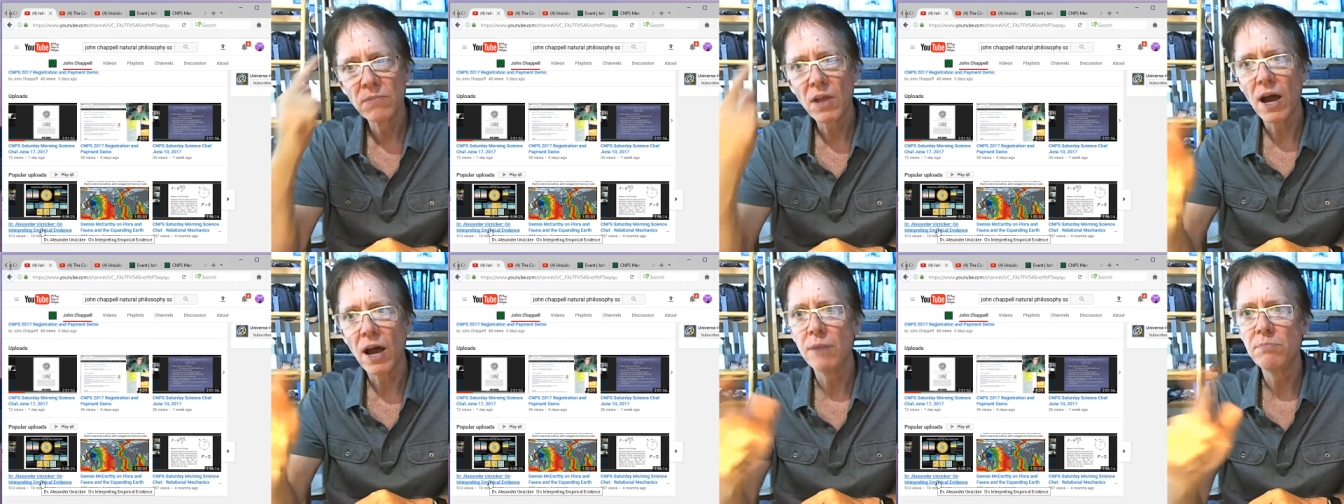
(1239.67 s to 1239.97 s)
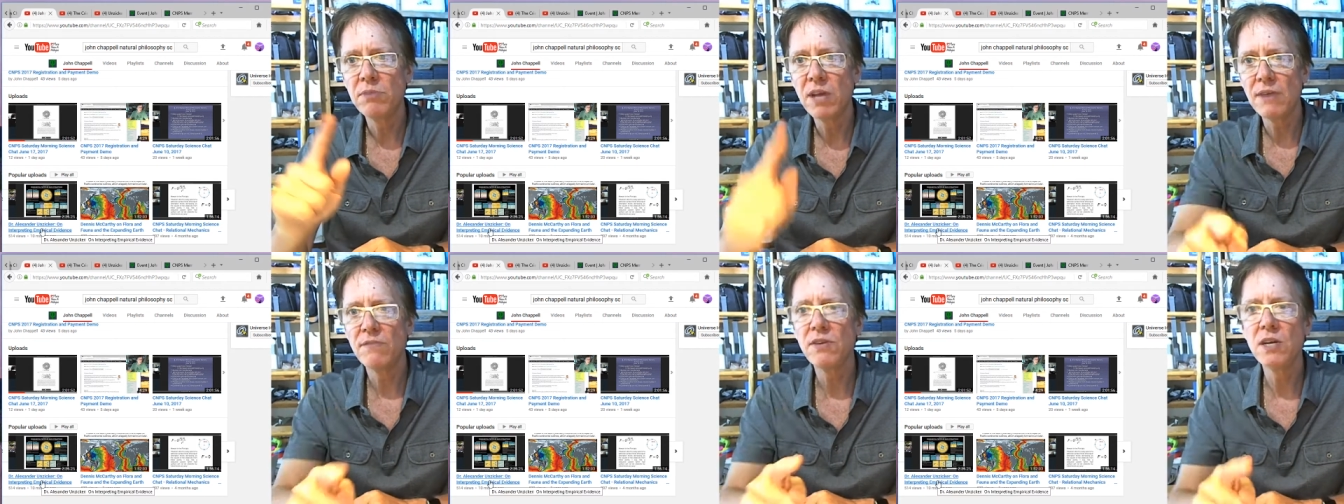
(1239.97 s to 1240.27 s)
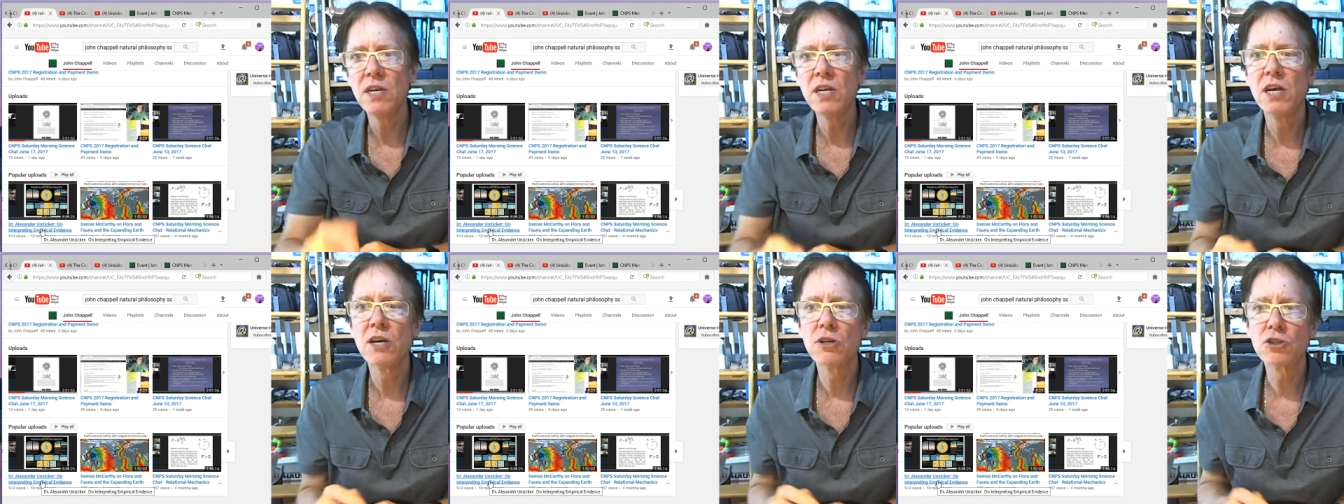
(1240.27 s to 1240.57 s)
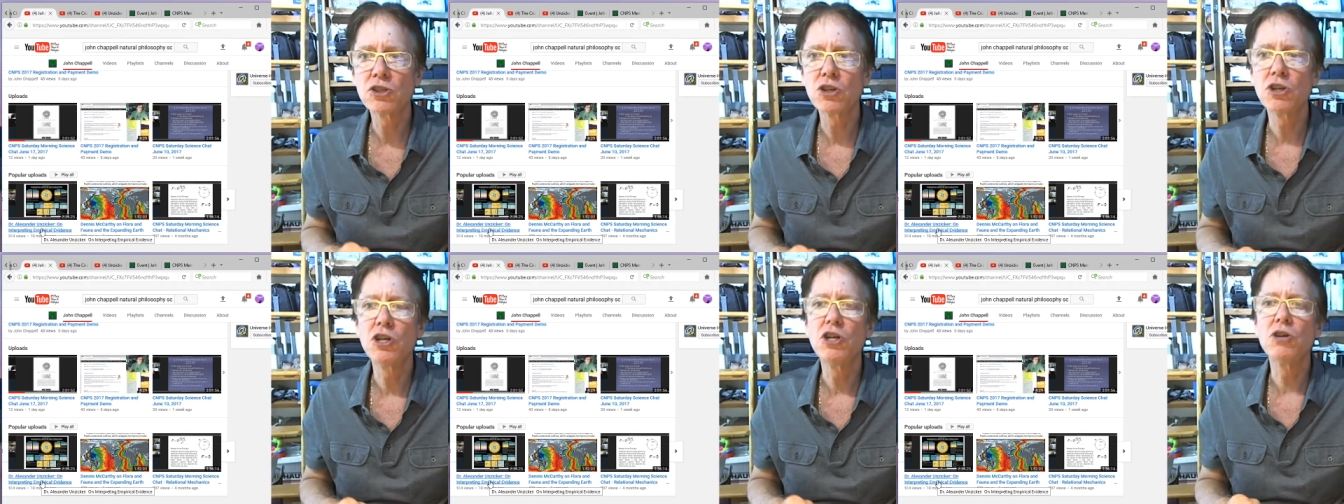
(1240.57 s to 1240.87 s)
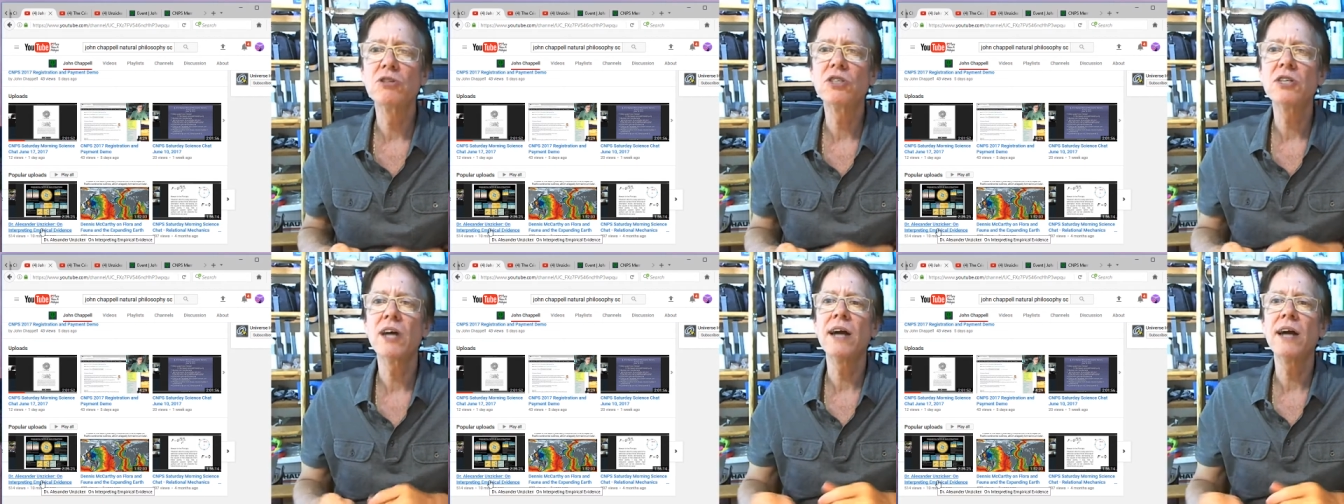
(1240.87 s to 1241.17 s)
I'm David de Hilster, your
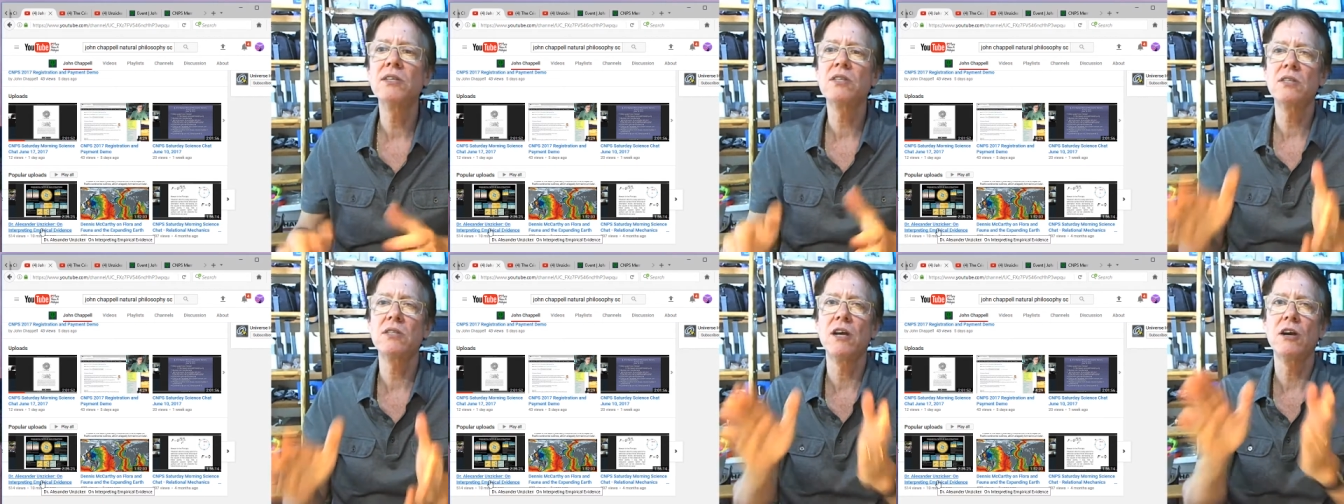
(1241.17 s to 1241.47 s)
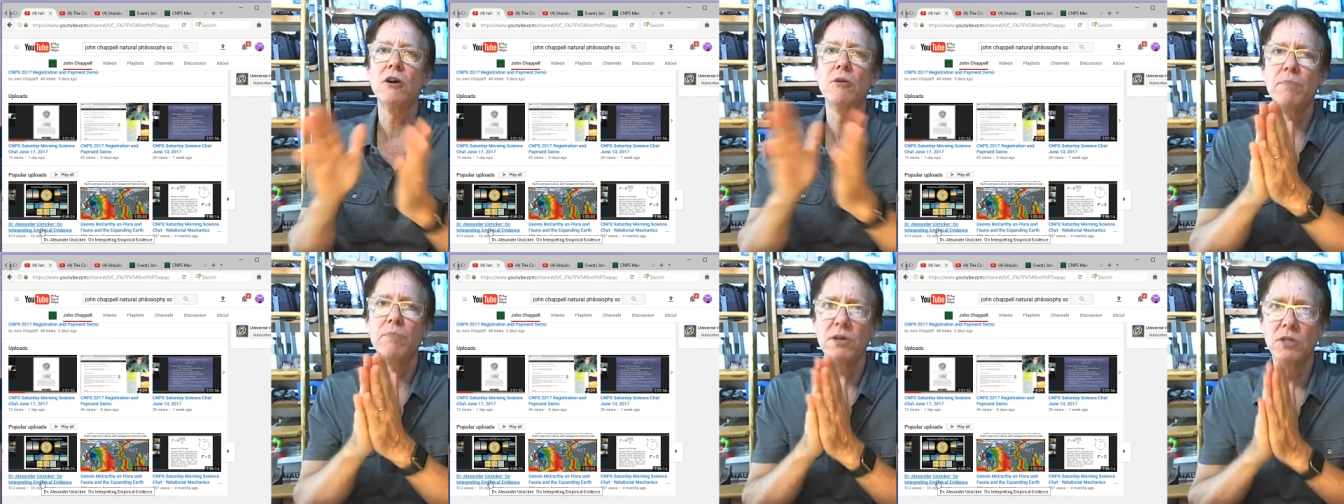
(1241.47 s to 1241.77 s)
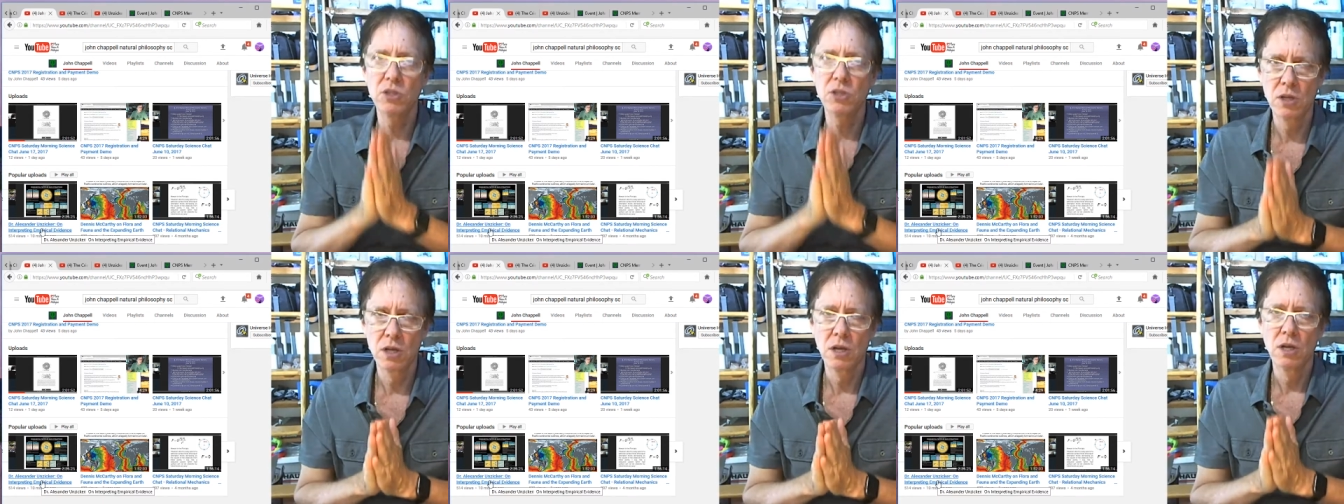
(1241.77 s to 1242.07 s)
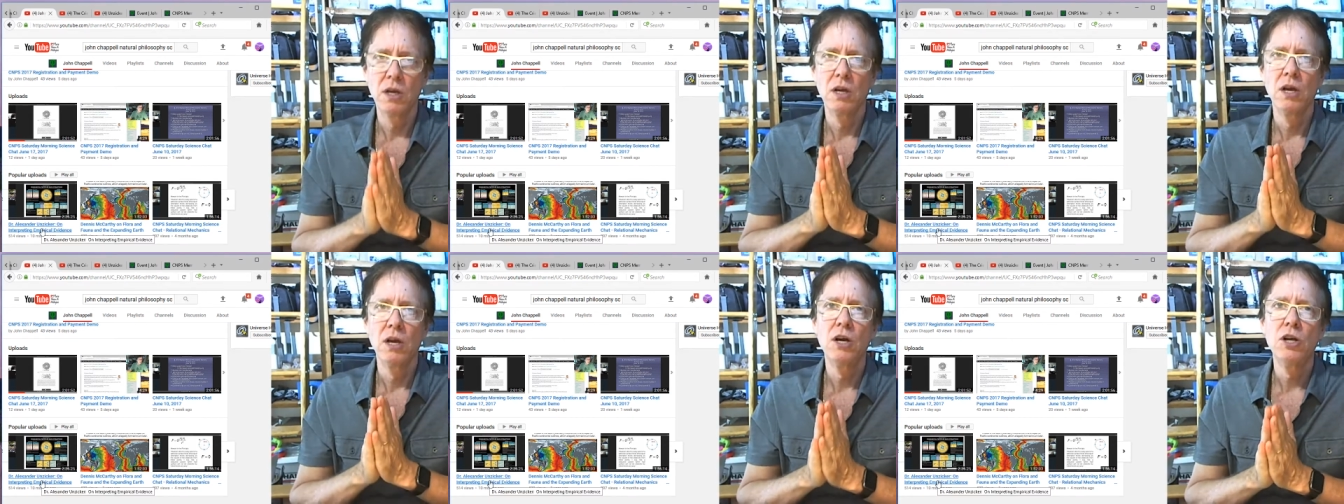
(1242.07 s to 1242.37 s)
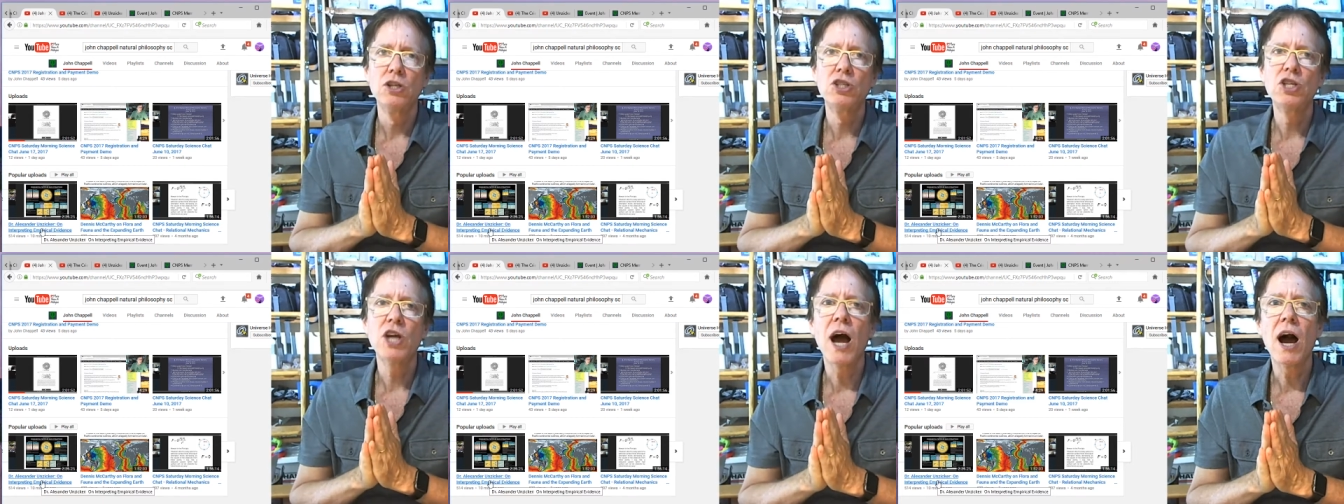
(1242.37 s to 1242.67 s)
science therapist.
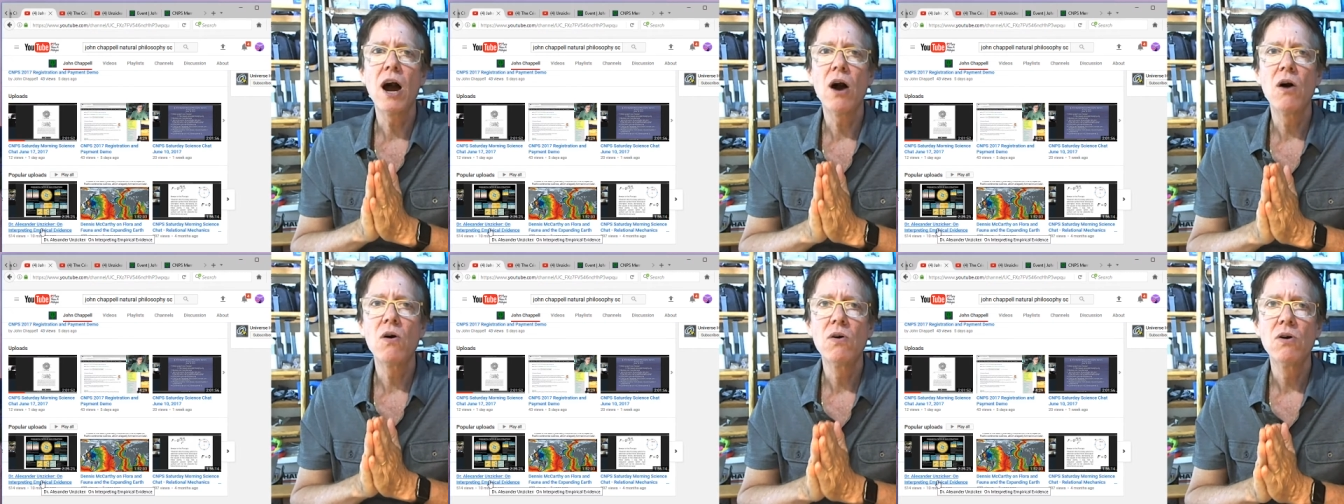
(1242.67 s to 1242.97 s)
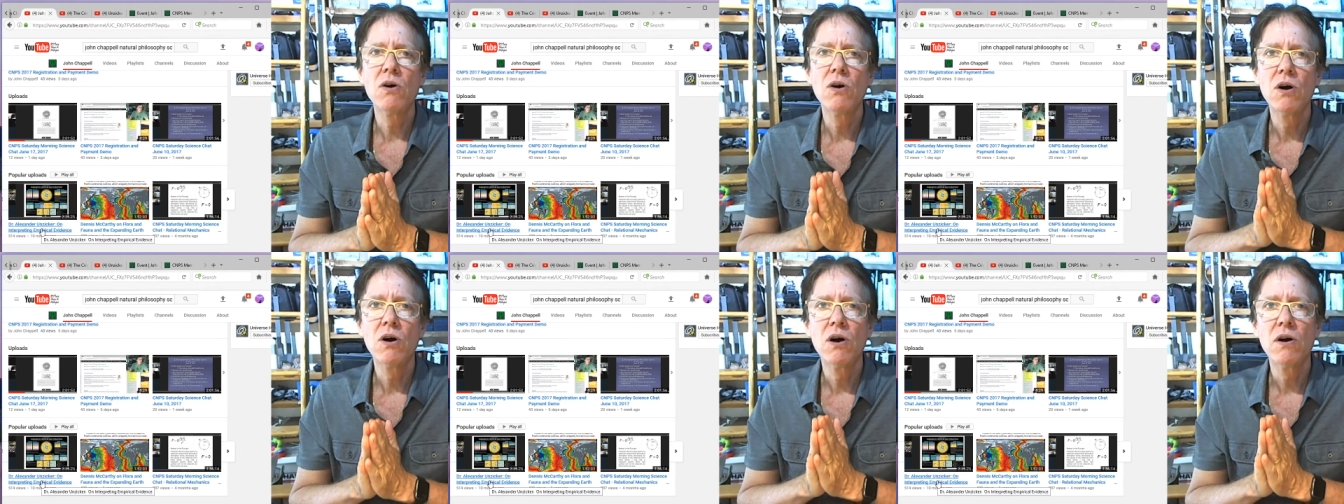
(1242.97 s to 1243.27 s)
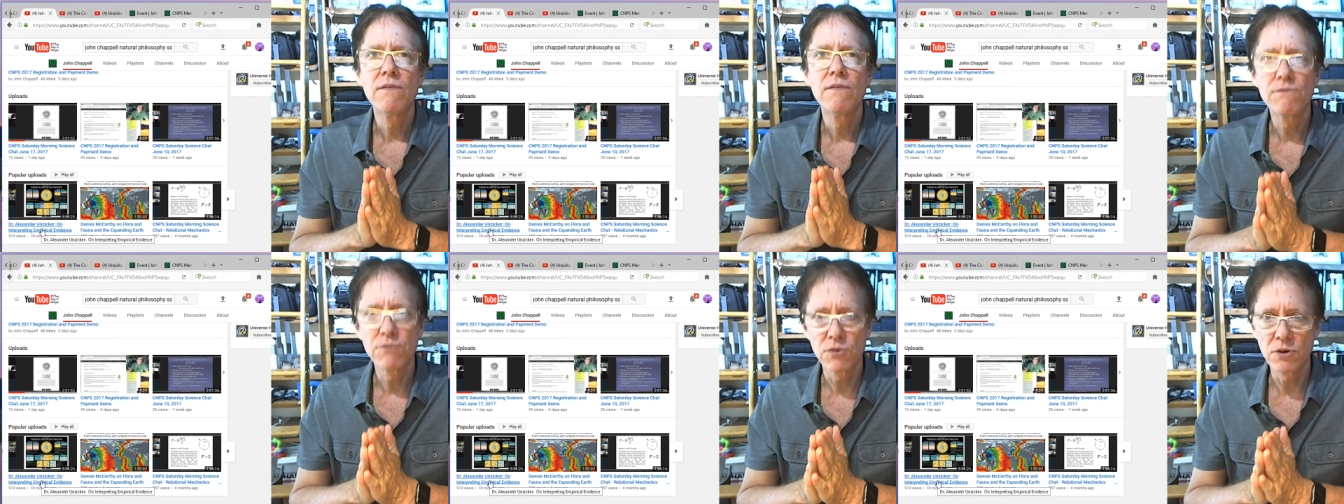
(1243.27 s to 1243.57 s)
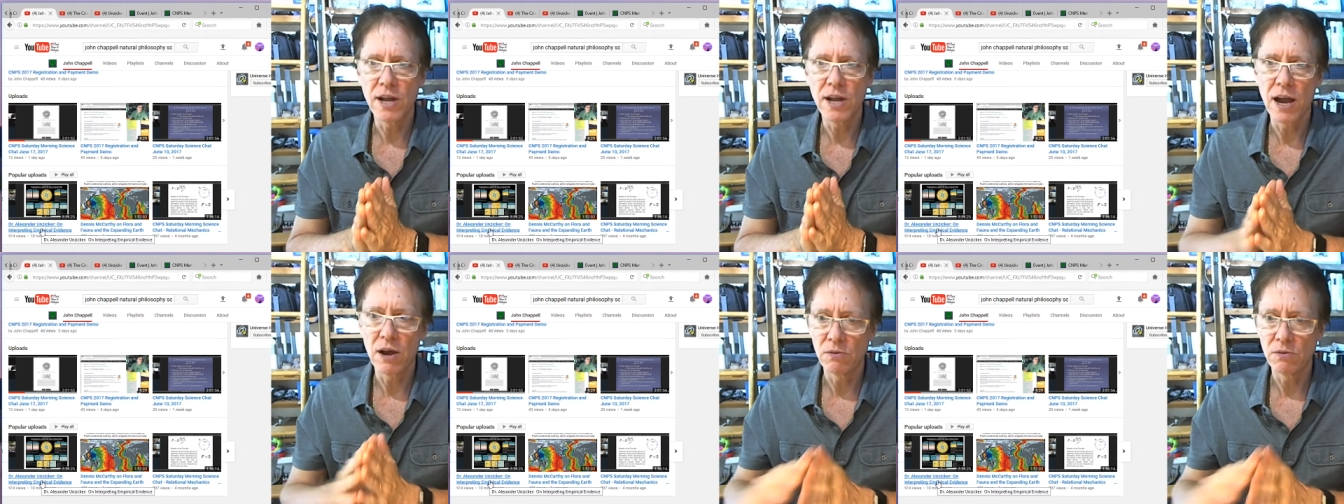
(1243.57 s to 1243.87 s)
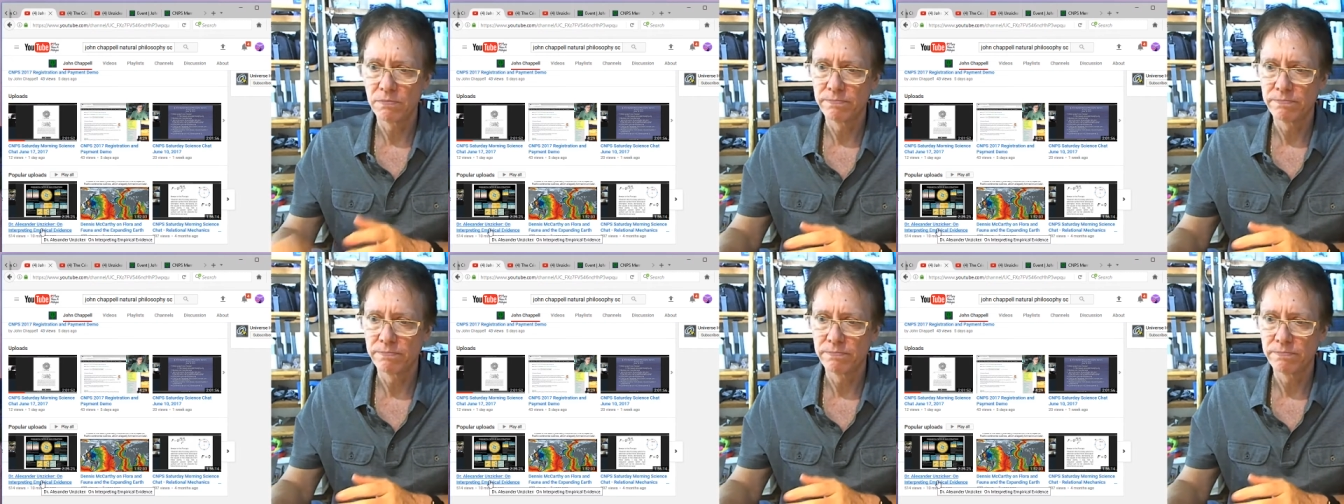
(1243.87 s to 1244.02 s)
Ciao for now.